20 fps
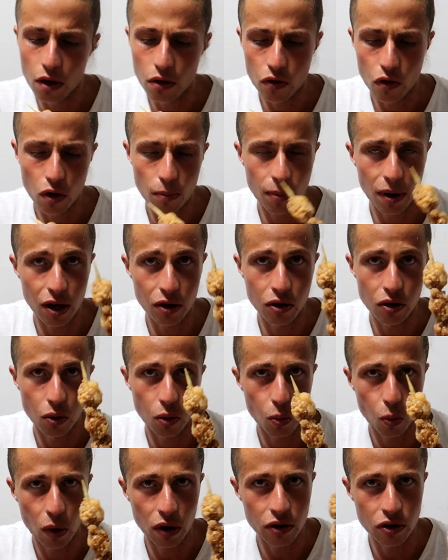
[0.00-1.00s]
So about
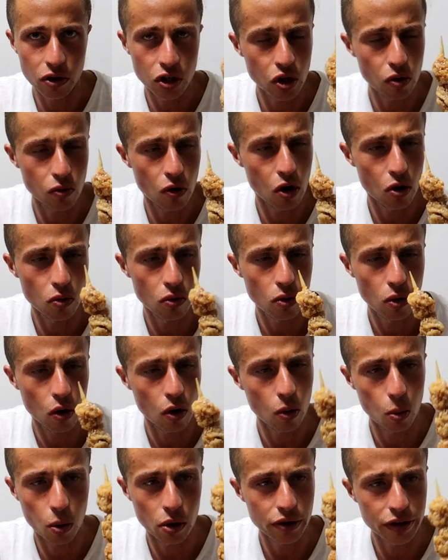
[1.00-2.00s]
1 euro
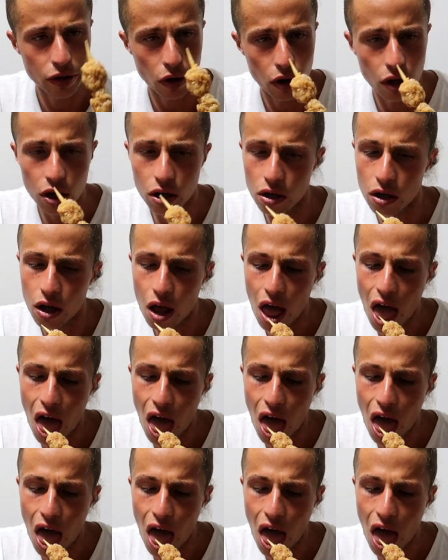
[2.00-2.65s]
or $1.